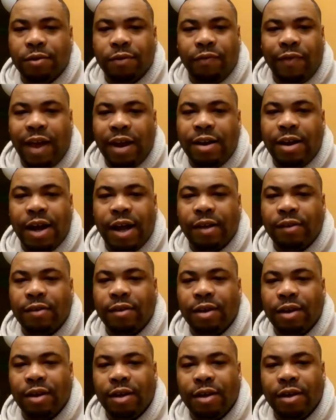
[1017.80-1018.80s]

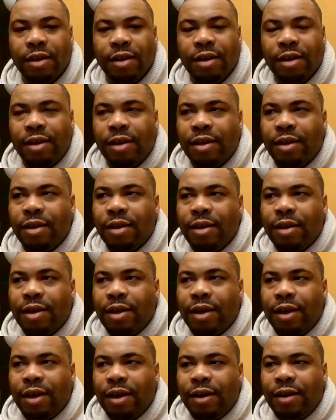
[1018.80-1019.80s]
fantastic.
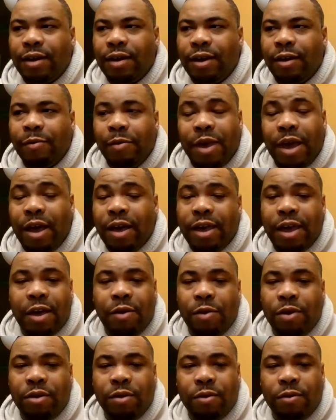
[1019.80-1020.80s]
And yeah, I can't
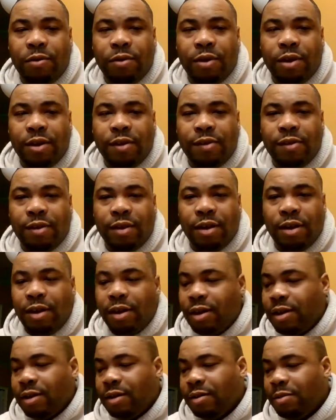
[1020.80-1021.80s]
wait to own this
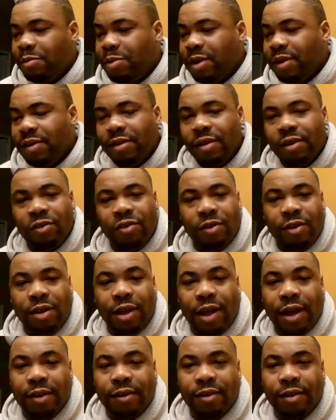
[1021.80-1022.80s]
PlayStation
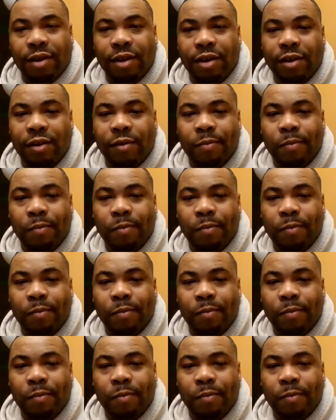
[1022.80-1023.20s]
Classic.